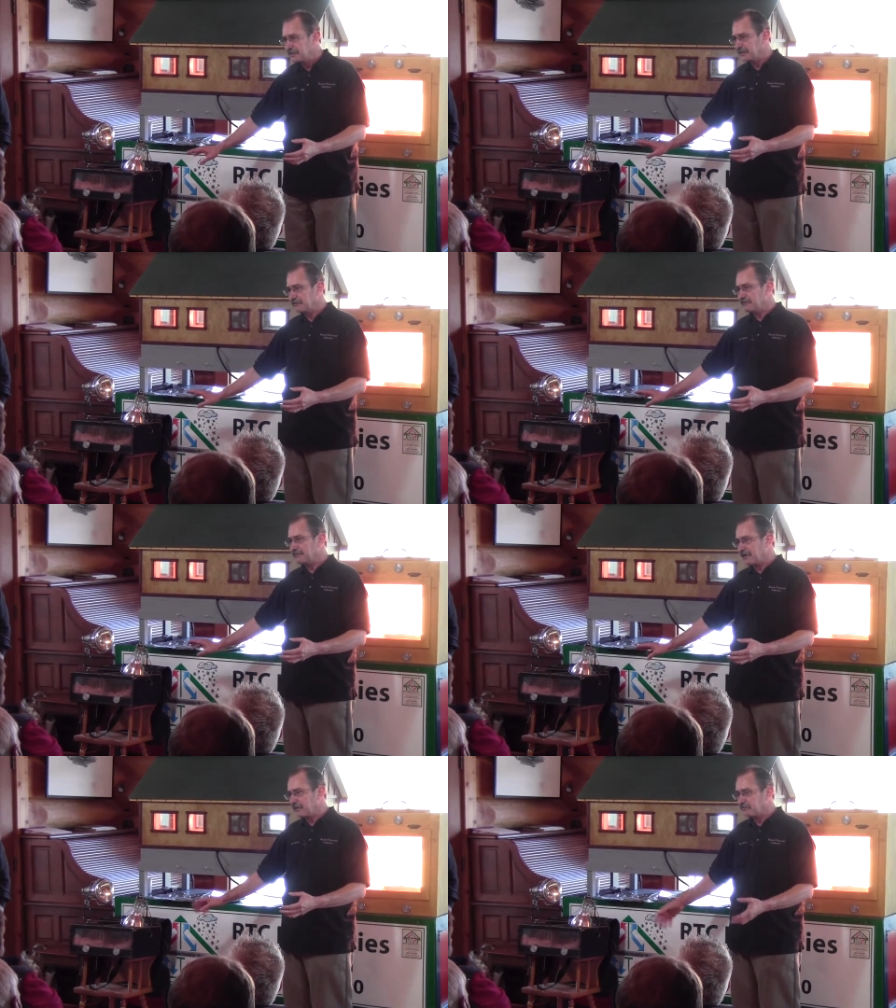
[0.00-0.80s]
in the
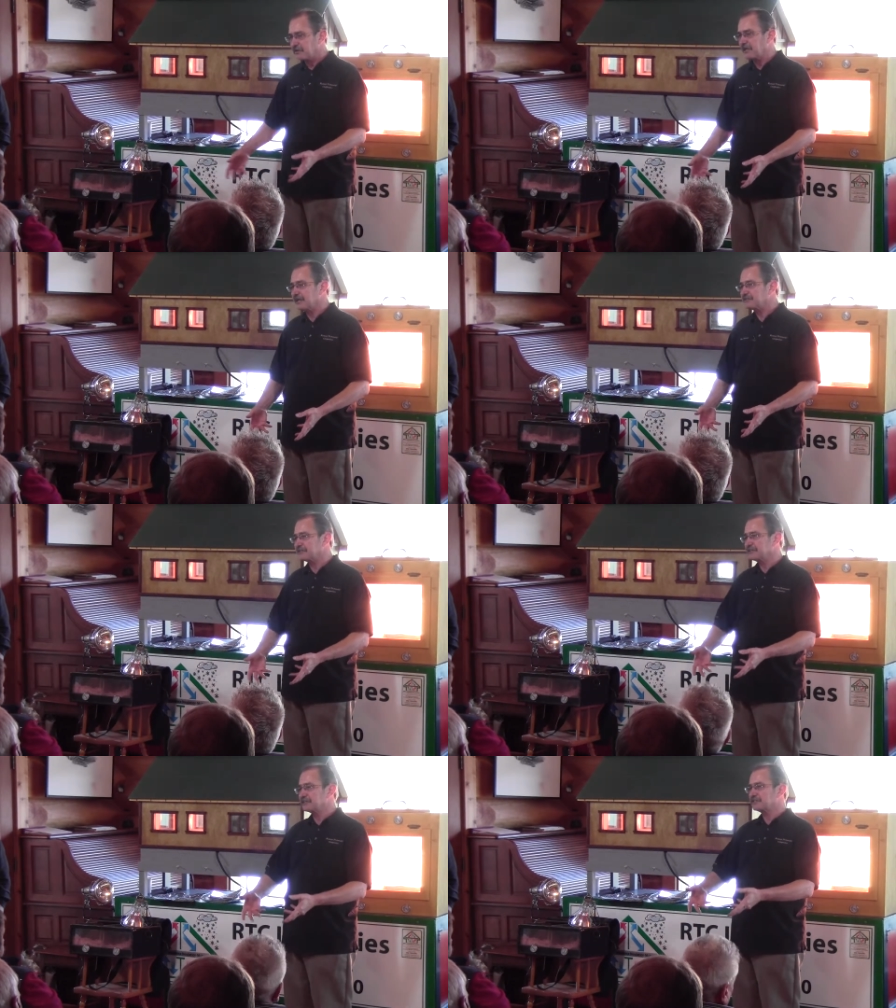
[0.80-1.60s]
fiberglass,
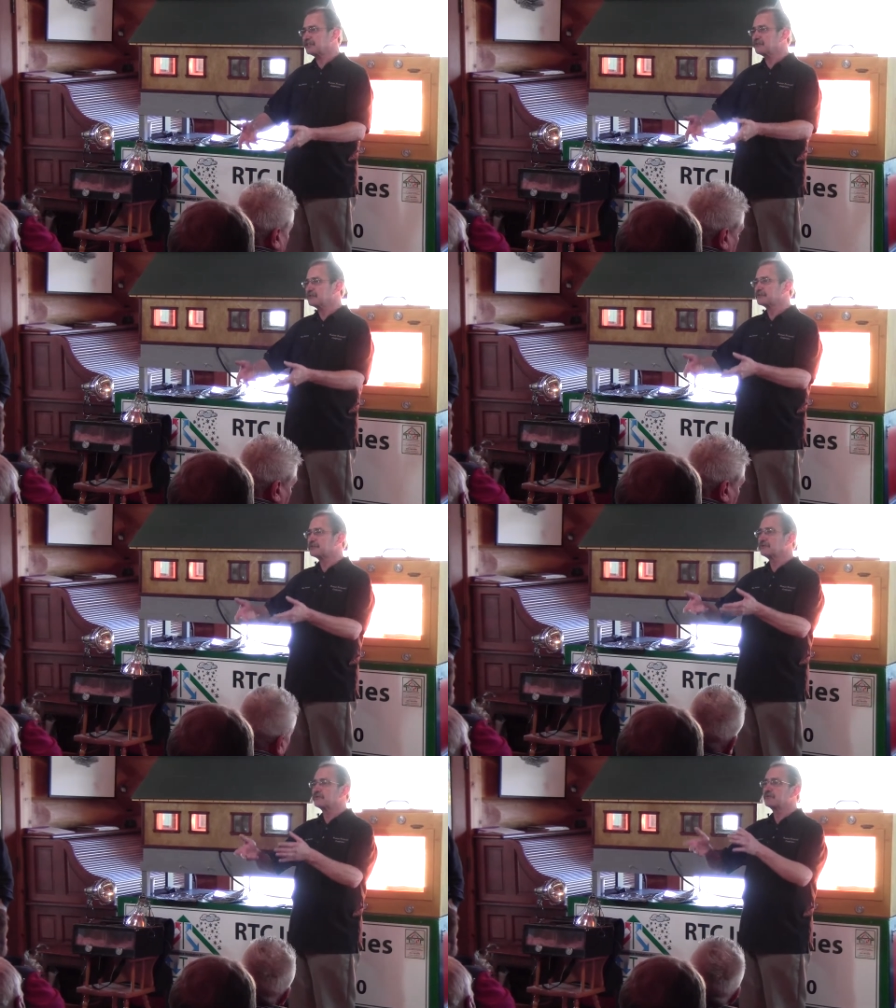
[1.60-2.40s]
and it's coming
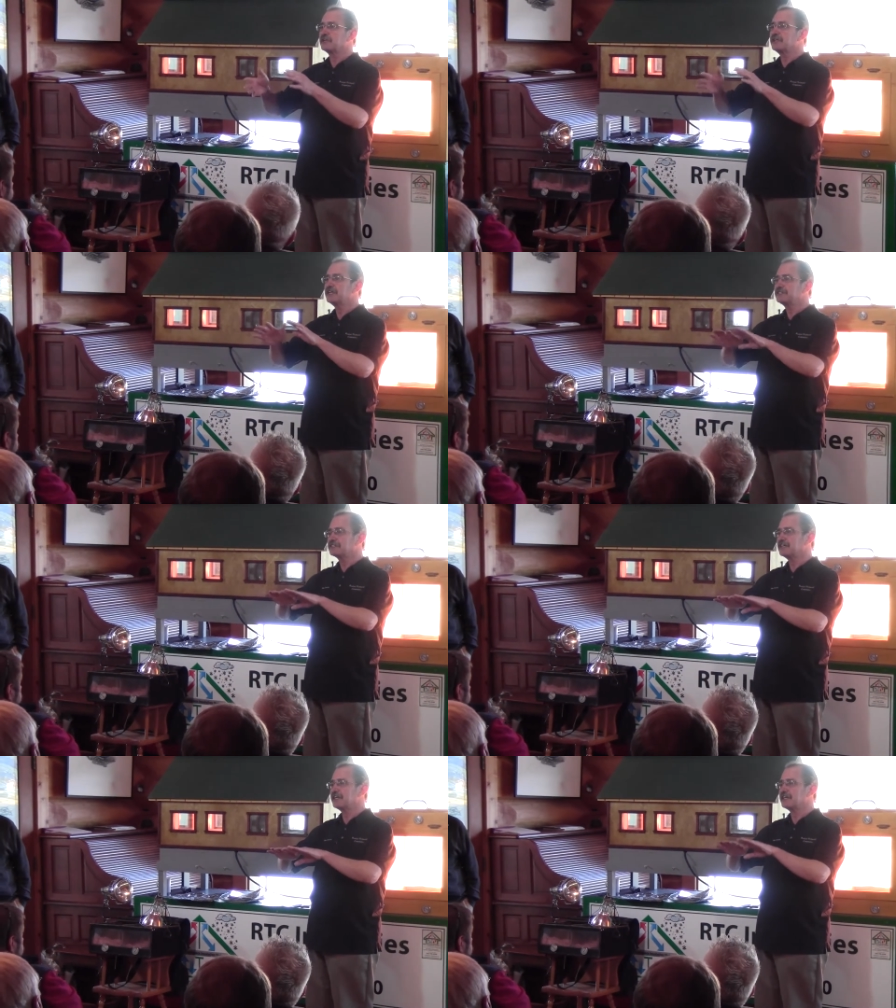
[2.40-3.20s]
through. And when it
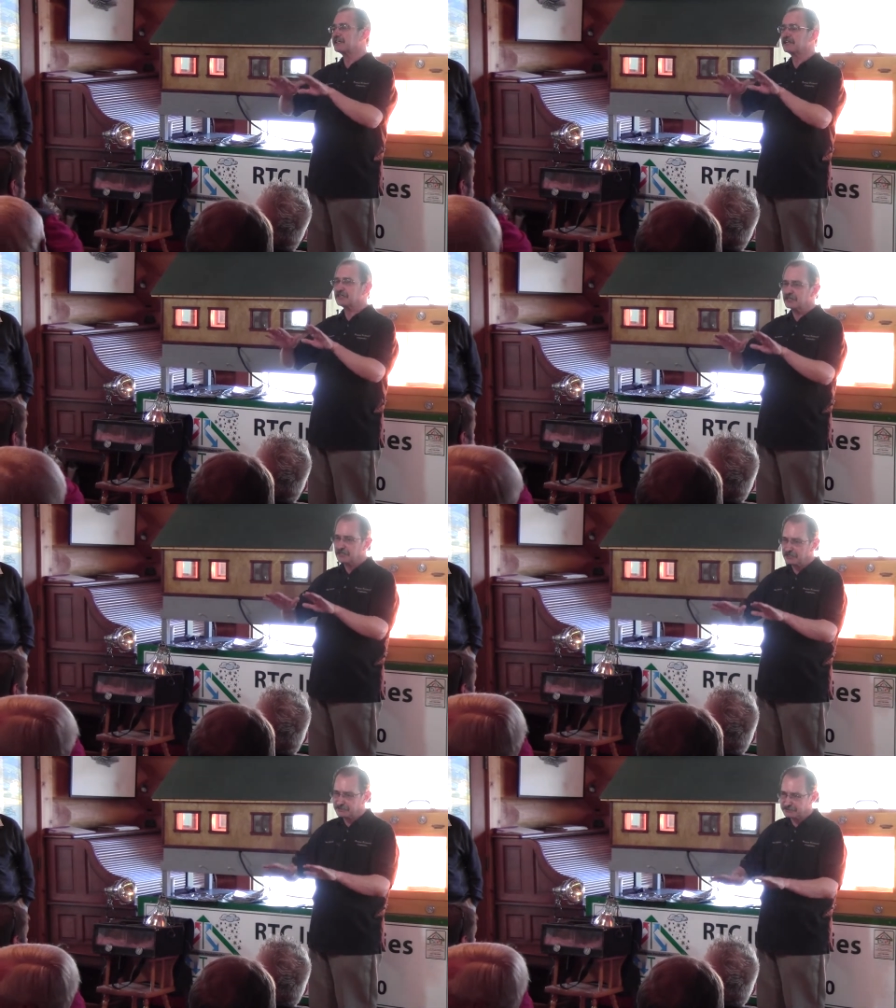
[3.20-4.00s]
hits that, it
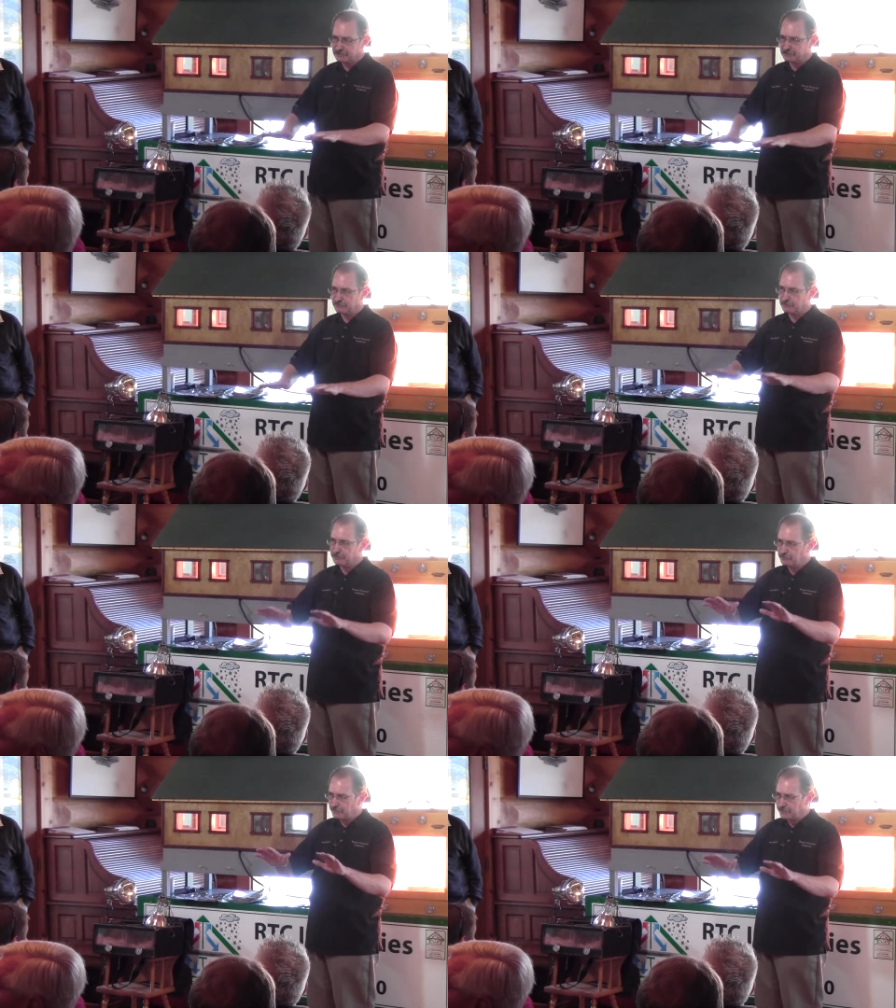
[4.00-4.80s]
constantly
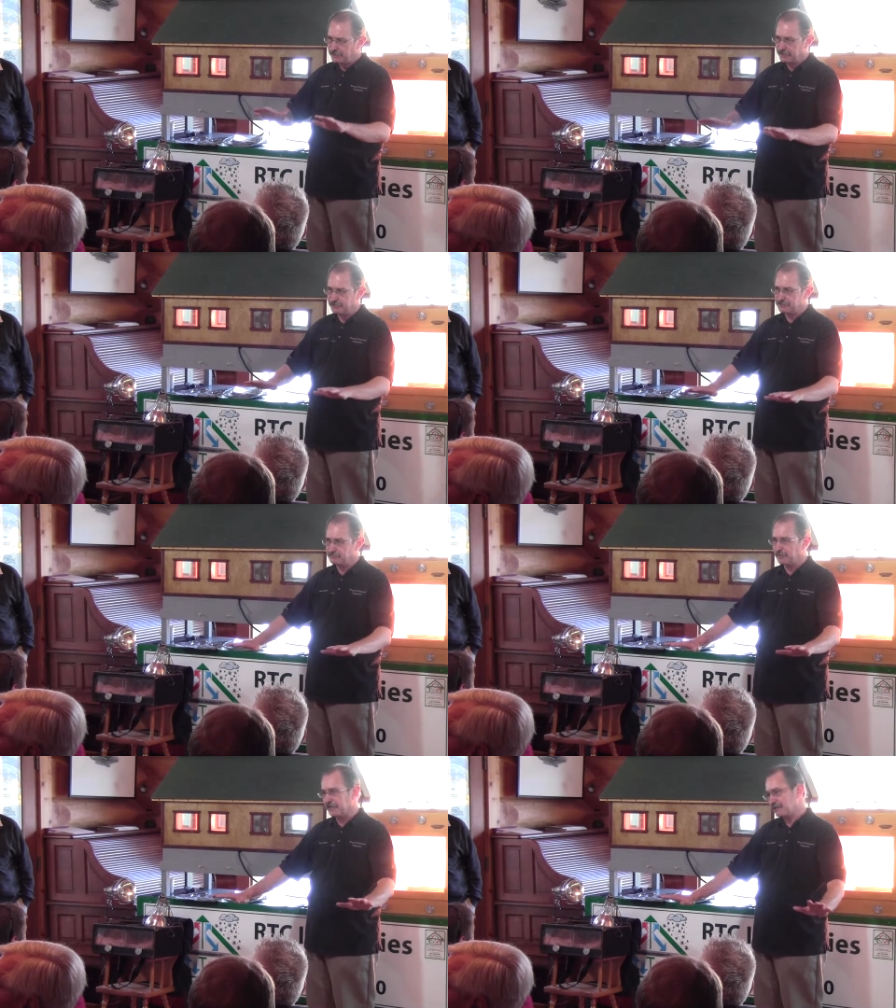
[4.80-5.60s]
re-radiates
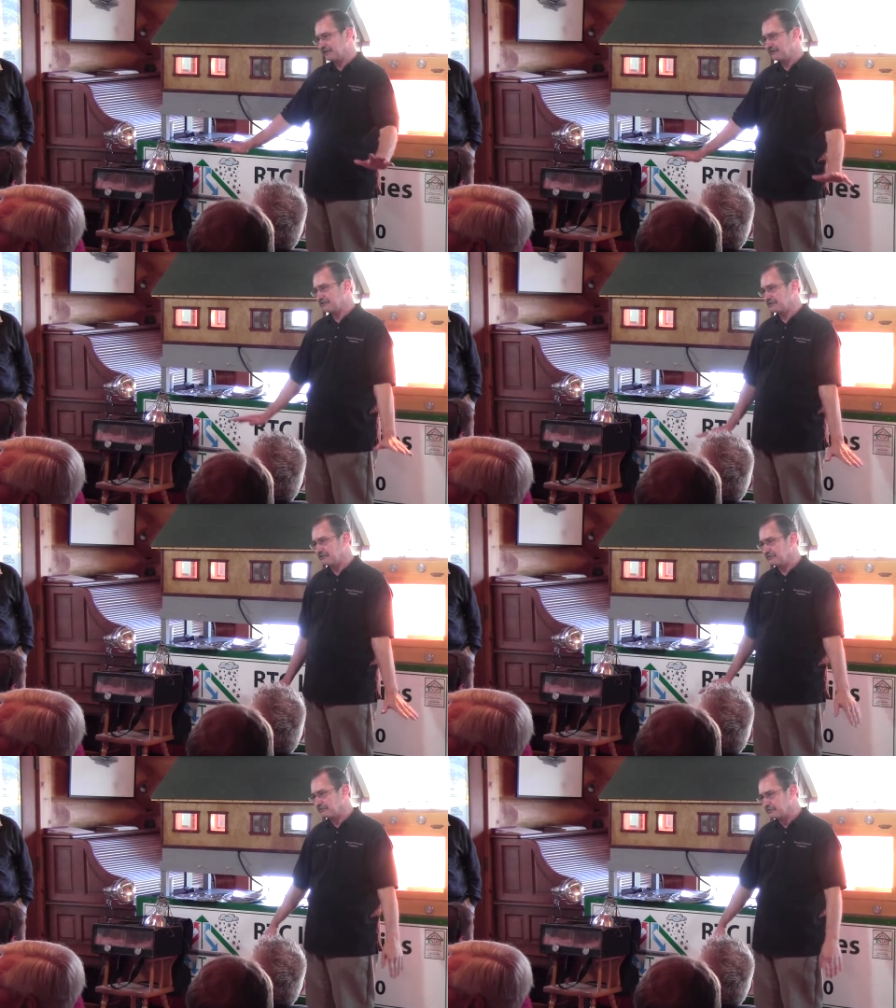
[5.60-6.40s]
back into
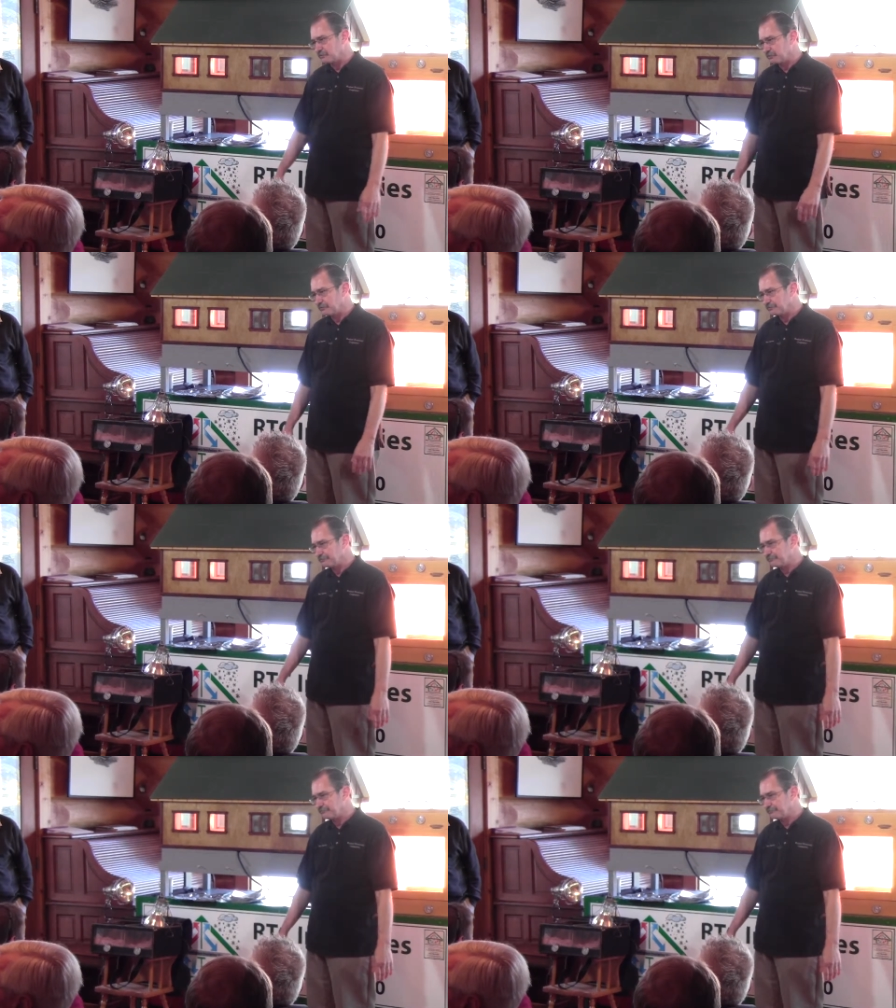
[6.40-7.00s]
the, the room.